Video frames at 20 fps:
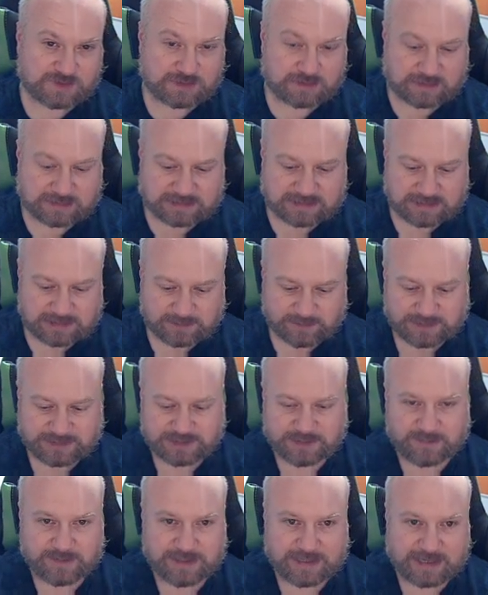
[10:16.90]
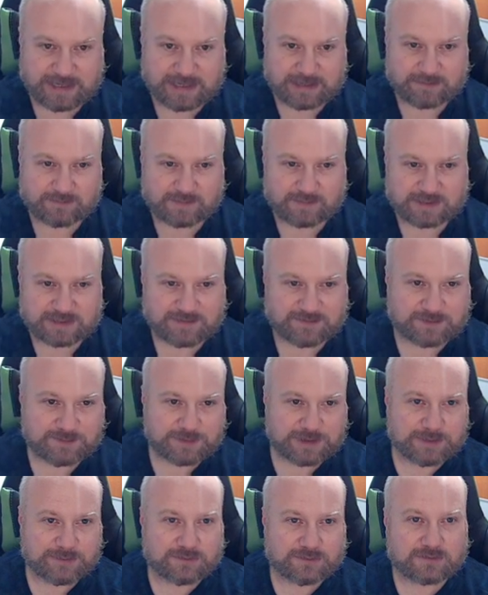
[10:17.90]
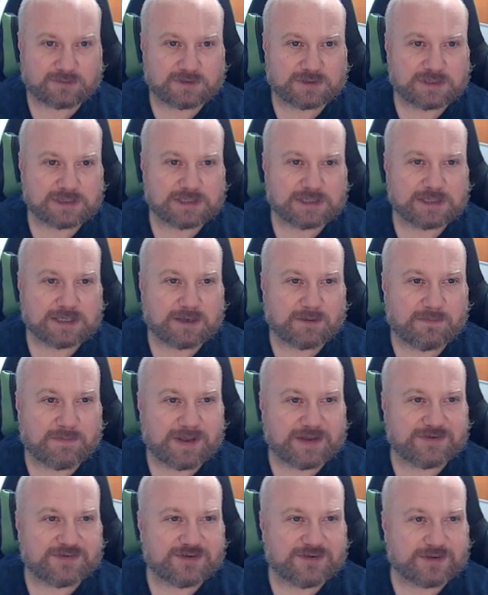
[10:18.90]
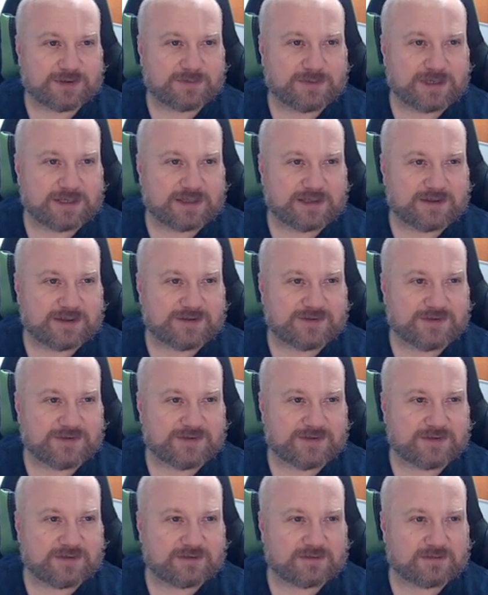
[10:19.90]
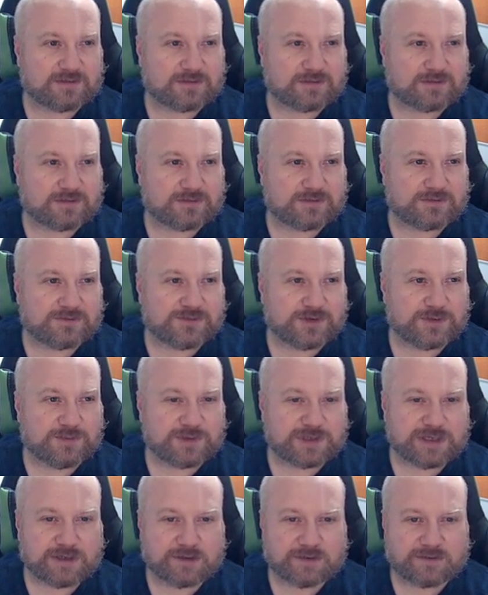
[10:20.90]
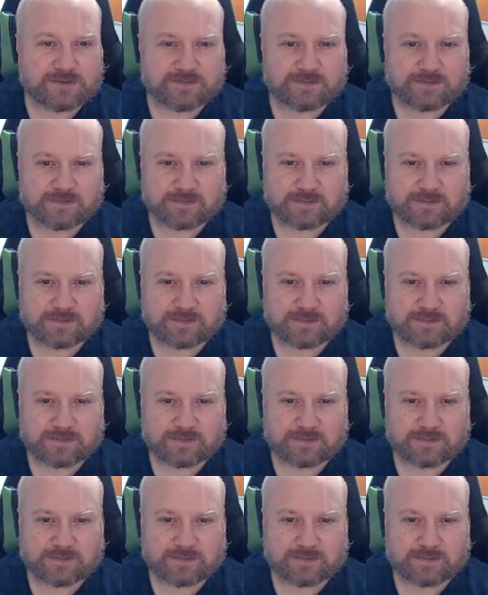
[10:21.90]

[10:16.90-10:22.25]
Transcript: actually let me zoom in again. People mentioned to me that this isn't zoomed in enough.